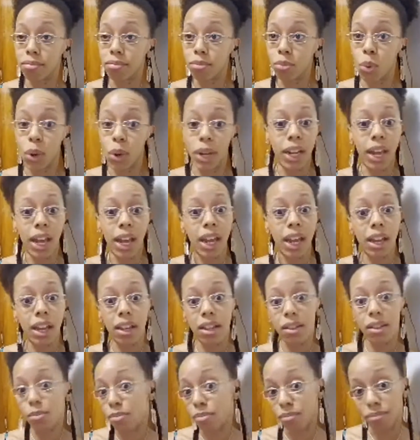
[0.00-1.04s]
one
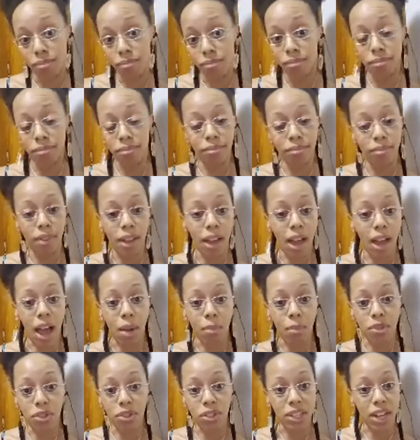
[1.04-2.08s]
day,
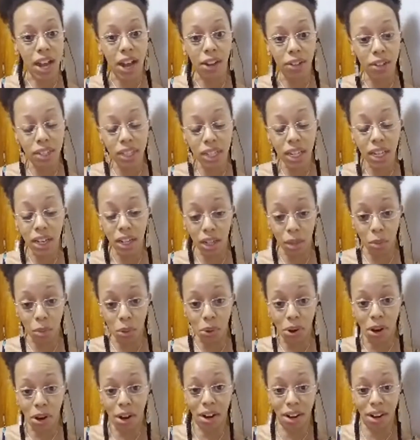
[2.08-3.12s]
I'm just not going to see it
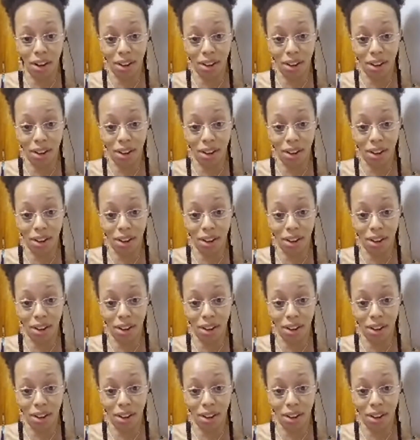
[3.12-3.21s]
anymore.